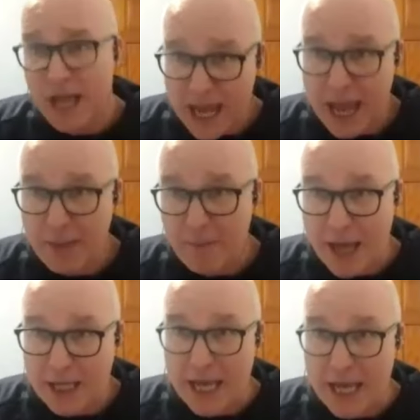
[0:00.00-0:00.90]
came
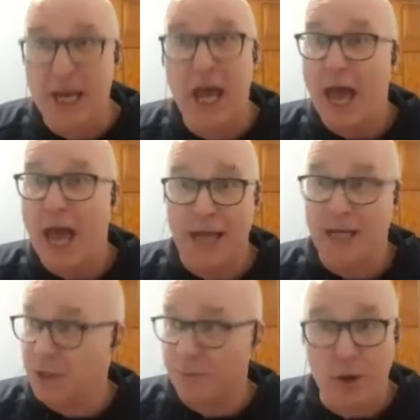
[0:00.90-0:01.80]
back in and
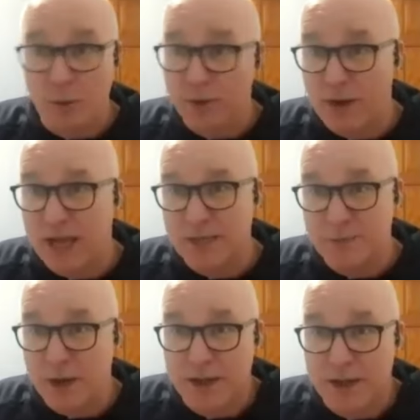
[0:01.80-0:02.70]
ended up becoming one of the greatest
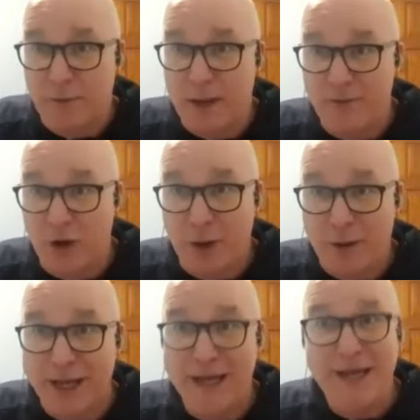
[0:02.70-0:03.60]
players ever to play for Galway.
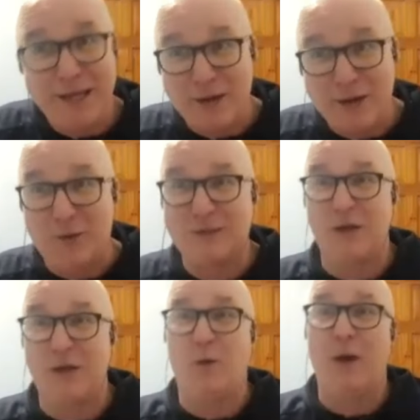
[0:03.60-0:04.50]
You know, yeah. so